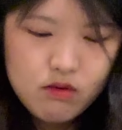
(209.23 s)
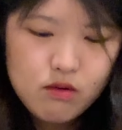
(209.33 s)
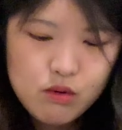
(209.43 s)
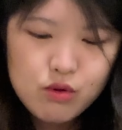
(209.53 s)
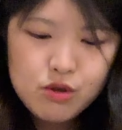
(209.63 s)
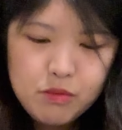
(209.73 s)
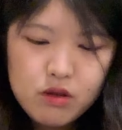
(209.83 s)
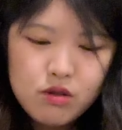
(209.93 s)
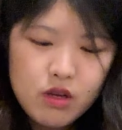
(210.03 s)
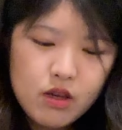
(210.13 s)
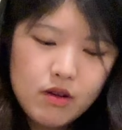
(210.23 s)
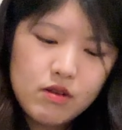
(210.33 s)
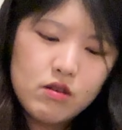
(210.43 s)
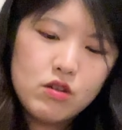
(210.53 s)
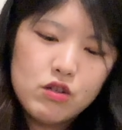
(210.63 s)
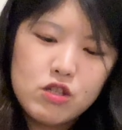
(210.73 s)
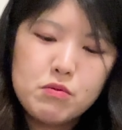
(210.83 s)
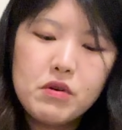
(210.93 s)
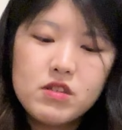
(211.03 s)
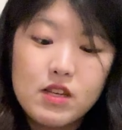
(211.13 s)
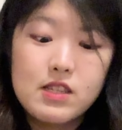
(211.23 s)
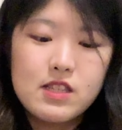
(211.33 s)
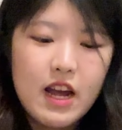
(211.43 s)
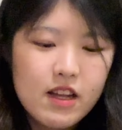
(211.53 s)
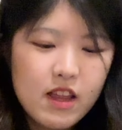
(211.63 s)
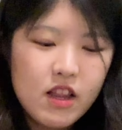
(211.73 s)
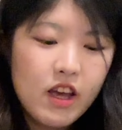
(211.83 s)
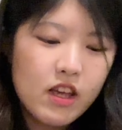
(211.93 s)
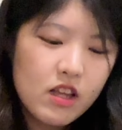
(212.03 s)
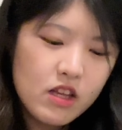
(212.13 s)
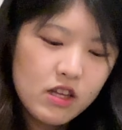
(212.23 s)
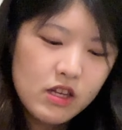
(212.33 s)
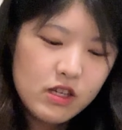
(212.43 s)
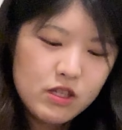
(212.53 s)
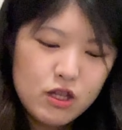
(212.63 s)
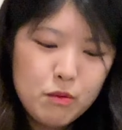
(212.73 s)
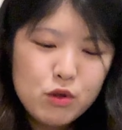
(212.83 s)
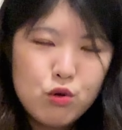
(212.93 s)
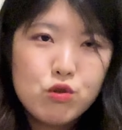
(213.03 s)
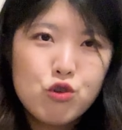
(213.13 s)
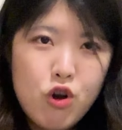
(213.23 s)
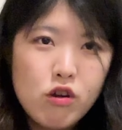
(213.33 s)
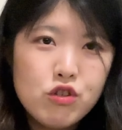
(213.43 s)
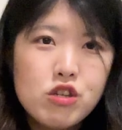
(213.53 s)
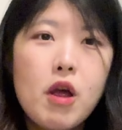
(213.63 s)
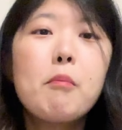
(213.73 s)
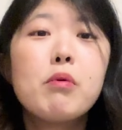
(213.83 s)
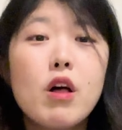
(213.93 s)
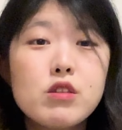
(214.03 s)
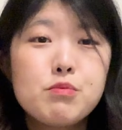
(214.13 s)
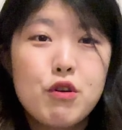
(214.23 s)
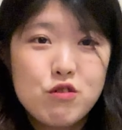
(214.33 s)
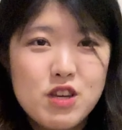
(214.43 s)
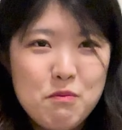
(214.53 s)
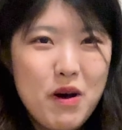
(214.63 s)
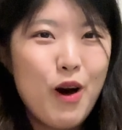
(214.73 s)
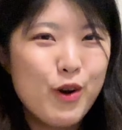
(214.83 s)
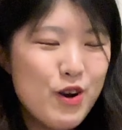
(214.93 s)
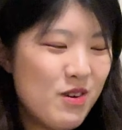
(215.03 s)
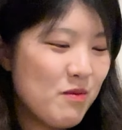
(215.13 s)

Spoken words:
It smells exactly like Cinnamon Toast Crunch plus protein powder.